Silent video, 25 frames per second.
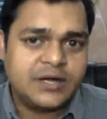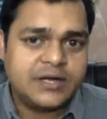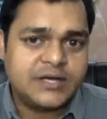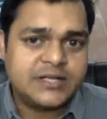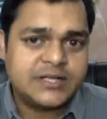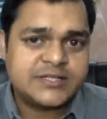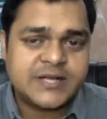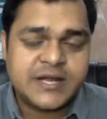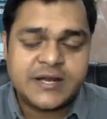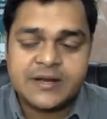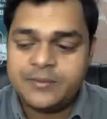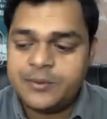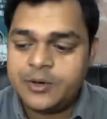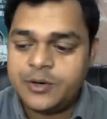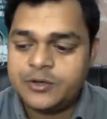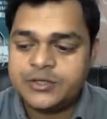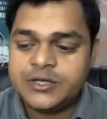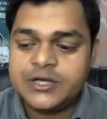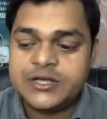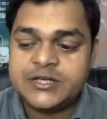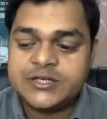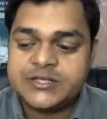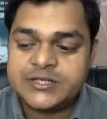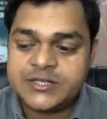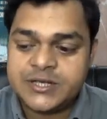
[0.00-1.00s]
understand about
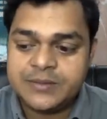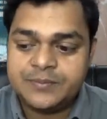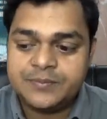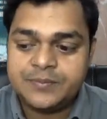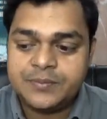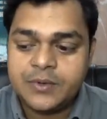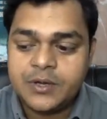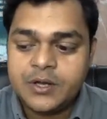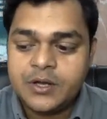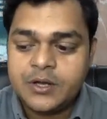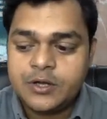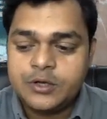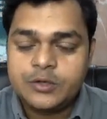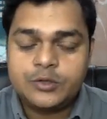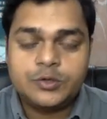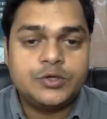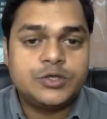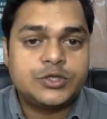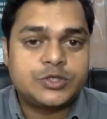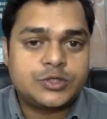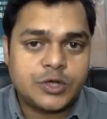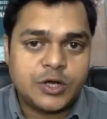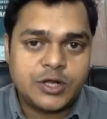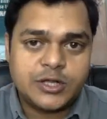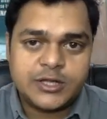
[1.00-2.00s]
the step to
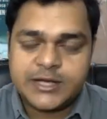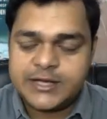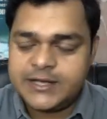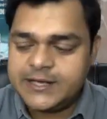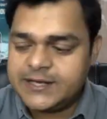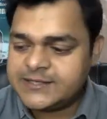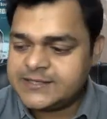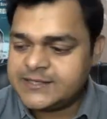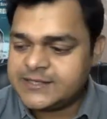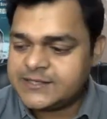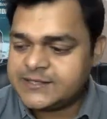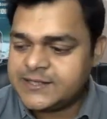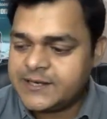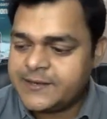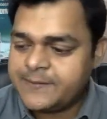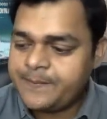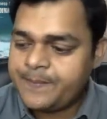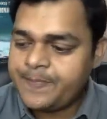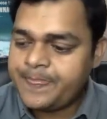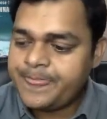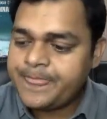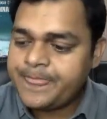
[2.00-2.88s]
install the Esxi.